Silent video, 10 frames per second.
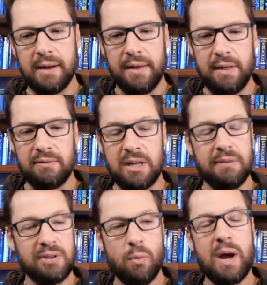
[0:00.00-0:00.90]
Uh, they've
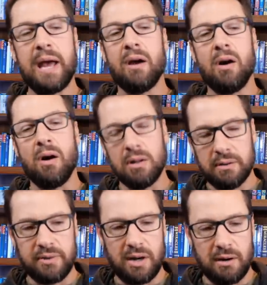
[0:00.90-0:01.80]
given away all
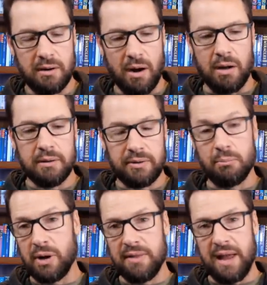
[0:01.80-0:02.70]
of their all of the
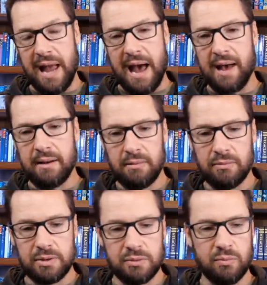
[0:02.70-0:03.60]
bread they had,
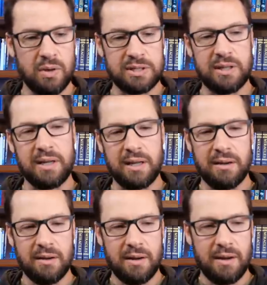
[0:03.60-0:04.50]
which wasn't any,
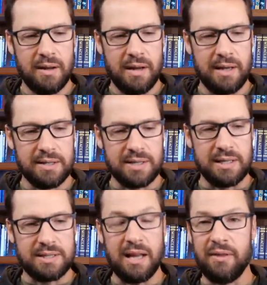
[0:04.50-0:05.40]
in a
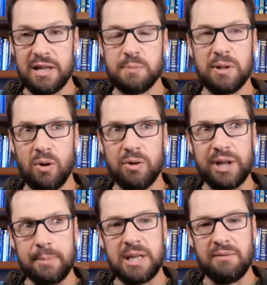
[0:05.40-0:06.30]
sense. That, uh, they spent the whole
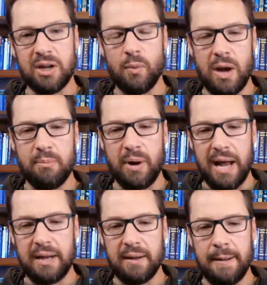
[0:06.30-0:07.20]
time giving away
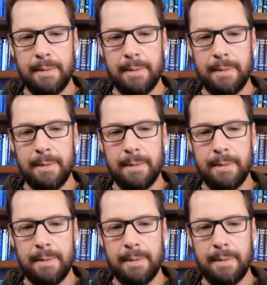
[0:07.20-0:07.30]
bread,